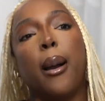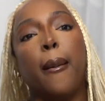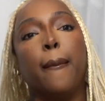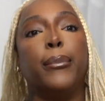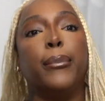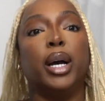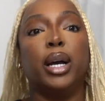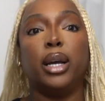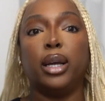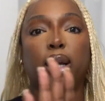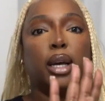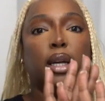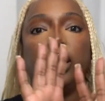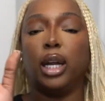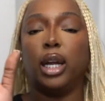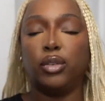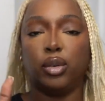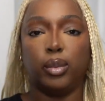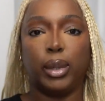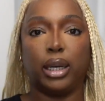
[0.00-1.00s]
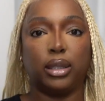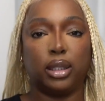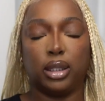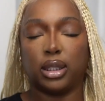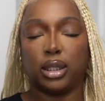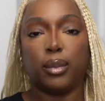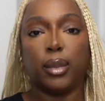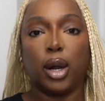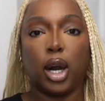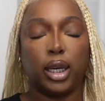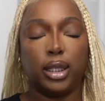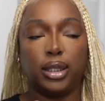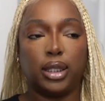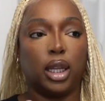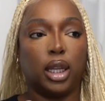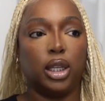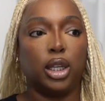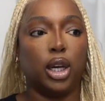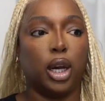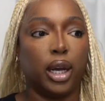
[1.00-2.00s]
But enough about this, I'm already
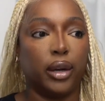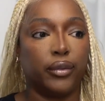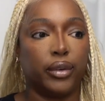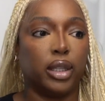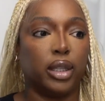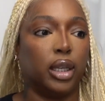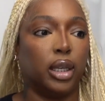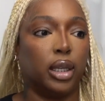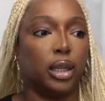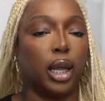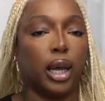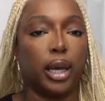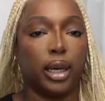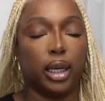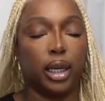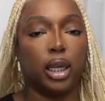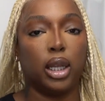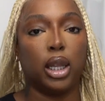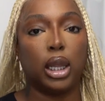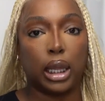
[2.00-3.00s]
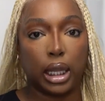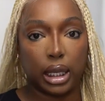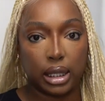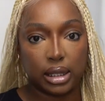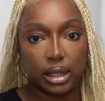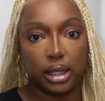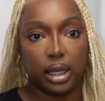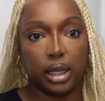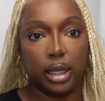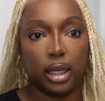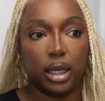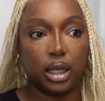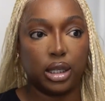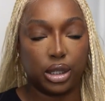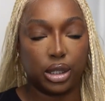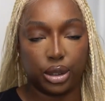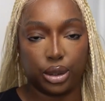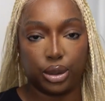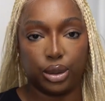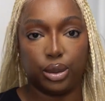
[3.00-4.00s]
telling y'all everything. Like, let's get
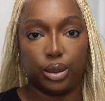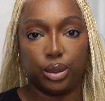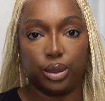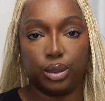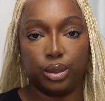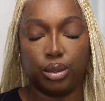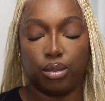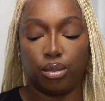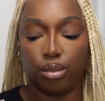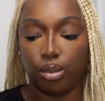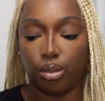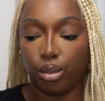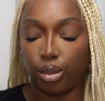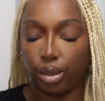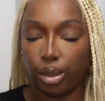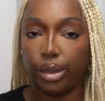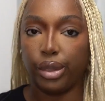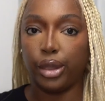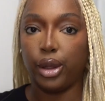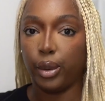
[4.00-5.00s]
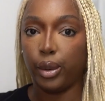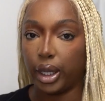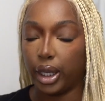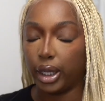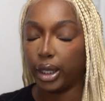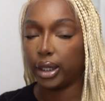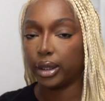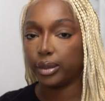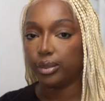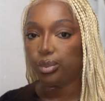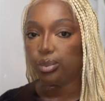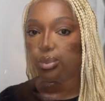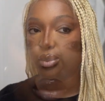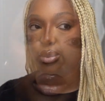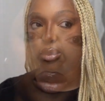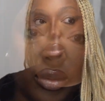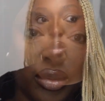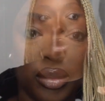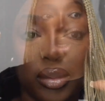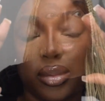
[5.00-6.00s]
into the wig.
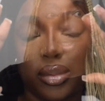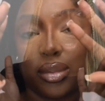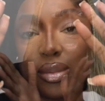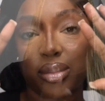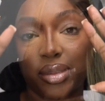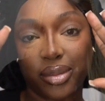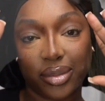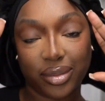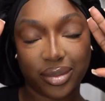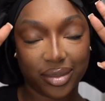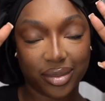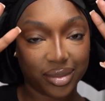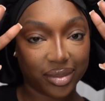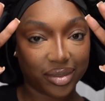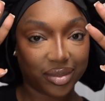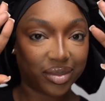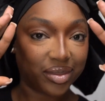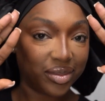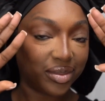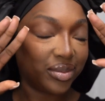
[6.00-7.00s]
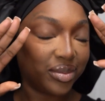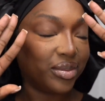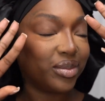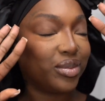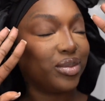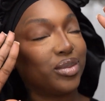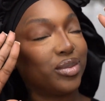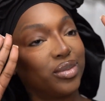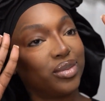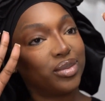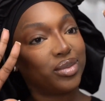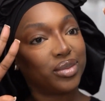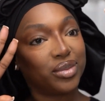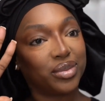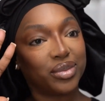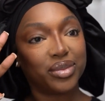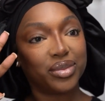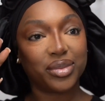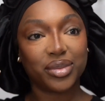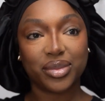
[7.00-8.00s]
Hey you guys, so let's get
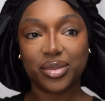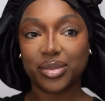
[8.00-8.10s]
straight